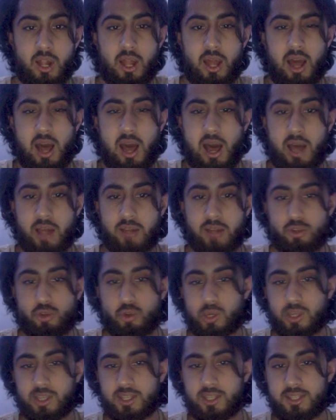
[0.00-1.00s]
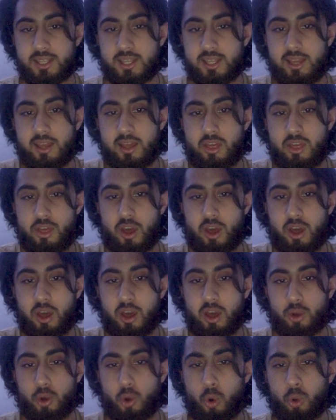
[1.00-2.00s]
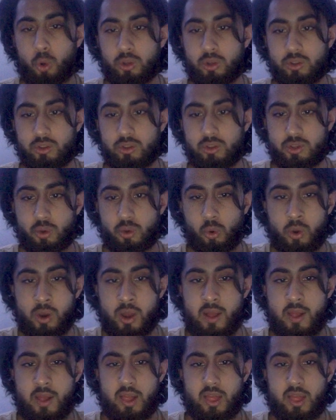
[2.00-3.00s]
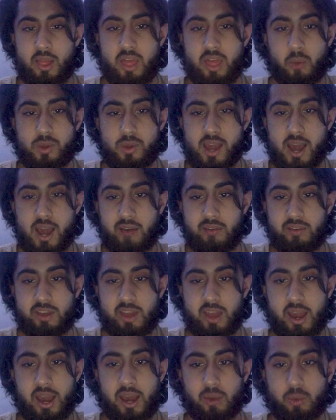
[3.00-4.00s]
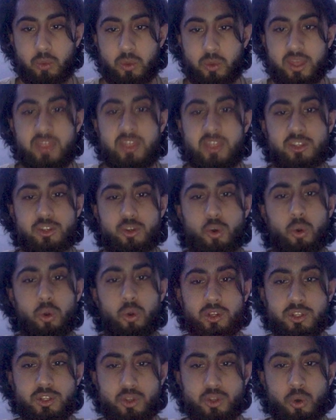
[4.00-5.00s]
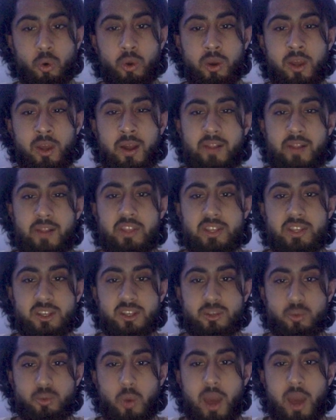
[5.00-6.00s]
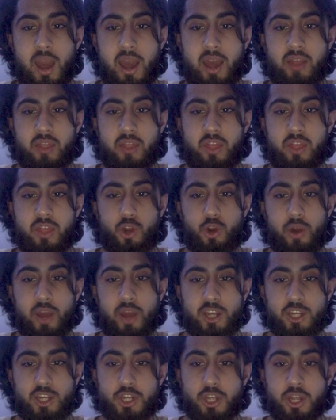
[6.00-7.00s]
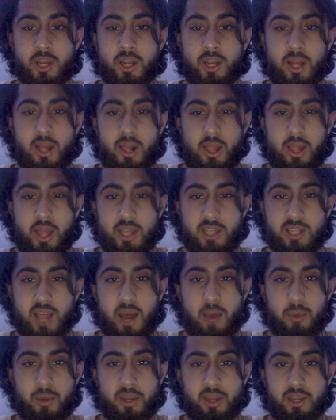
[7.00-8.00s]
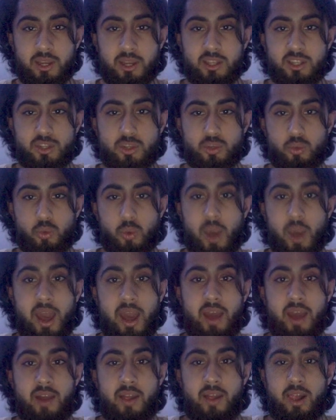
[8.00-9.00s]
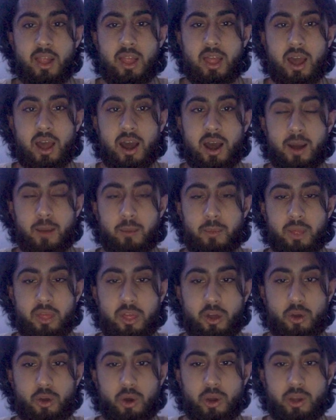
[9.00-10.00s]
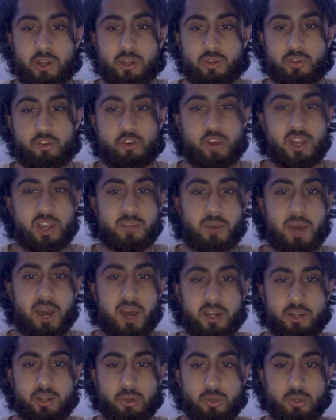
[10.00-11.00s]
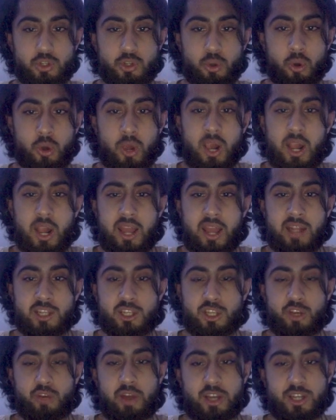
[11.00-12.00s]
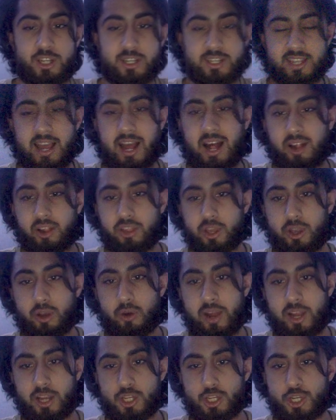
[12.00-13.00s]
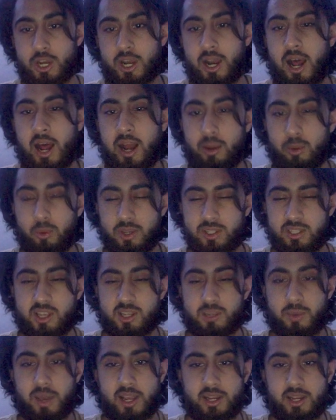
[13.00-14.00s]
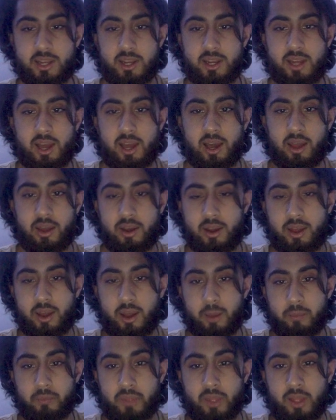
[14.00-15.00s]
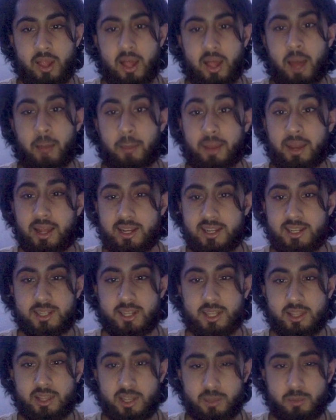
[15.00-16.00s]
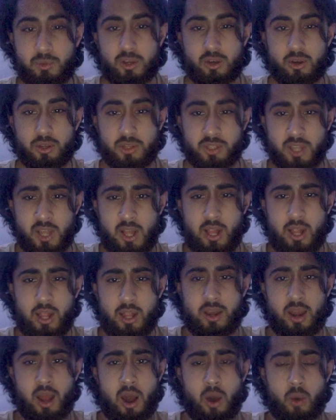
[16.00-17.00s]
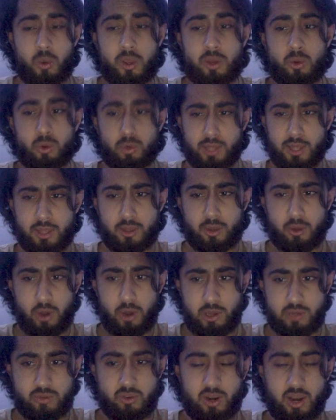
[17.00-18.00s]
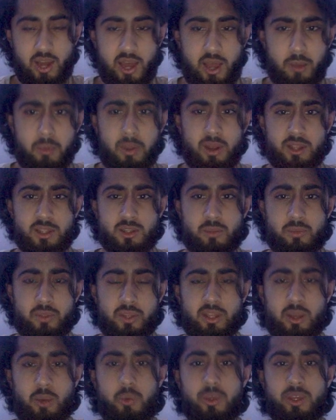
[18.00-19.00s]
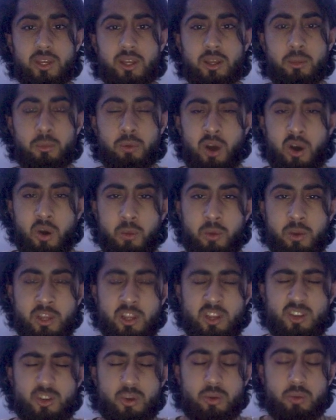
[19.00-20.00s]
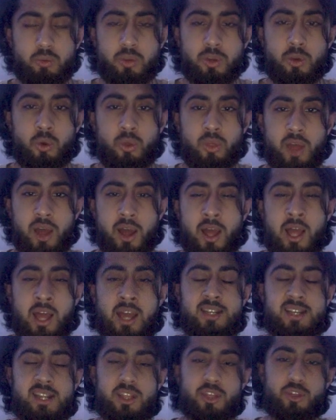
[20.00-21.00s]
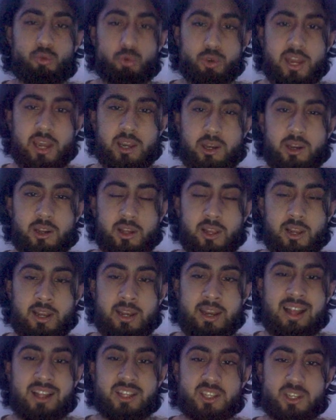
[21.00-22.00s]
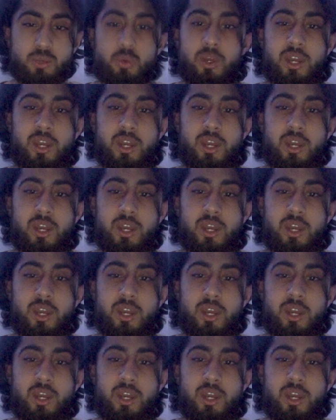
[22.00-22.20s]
and you can see the golden zone that we have here, and within this golden zone, this is where the correction is happening, and this is where the coin is retraced back to. So in this correction, it's a healthy correction, and it was expected, and I'm glad it did this, because now we know that the coin is reliable. It's something that we can put our money into, and we know that through technical analysis we